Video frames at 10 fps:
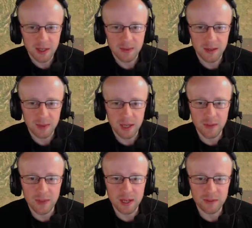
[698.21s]
There we
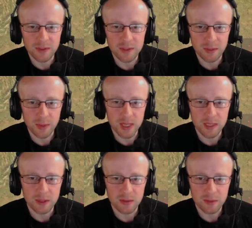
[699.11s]
go, the elephant squared
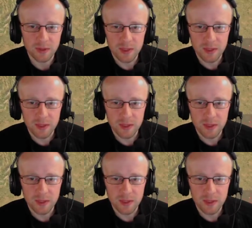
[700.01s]
off